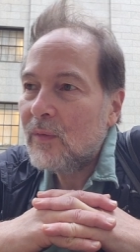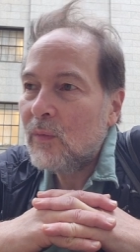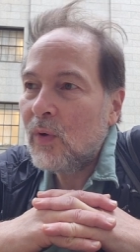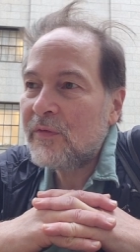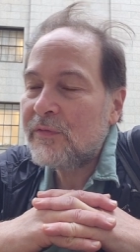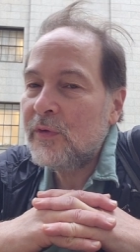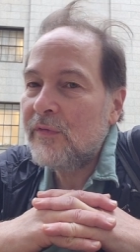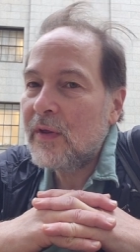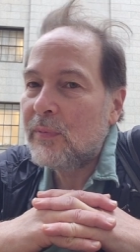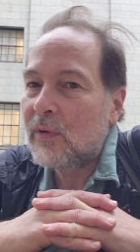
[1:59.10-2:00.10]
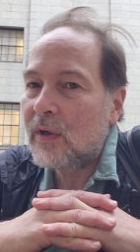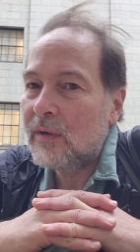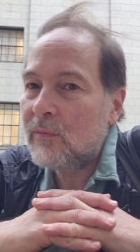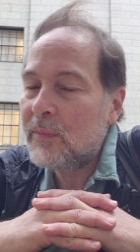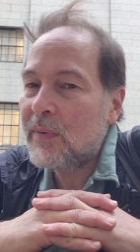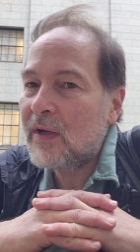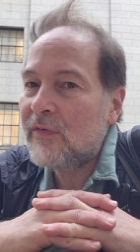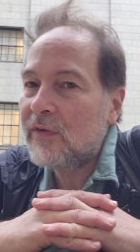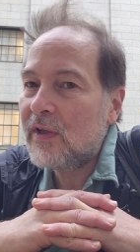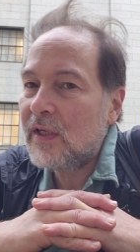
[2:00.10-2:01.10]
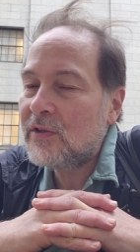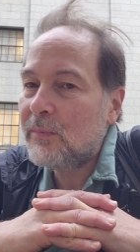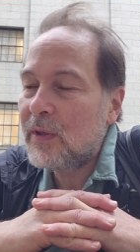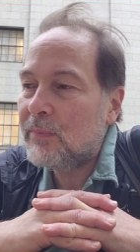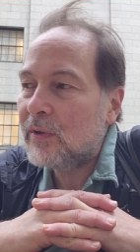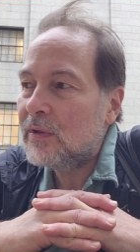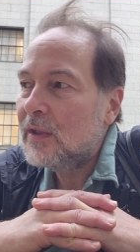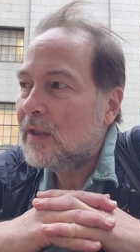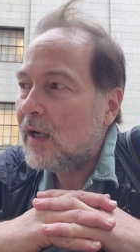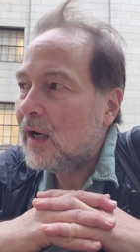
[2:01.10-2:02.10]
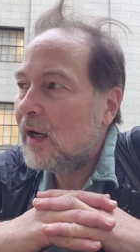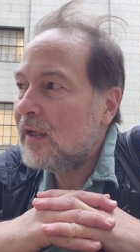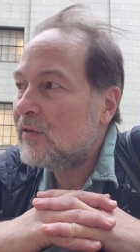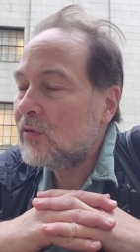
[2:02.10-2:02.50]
what fruit have they borne? What benefit to the Haitian people? Uh, it's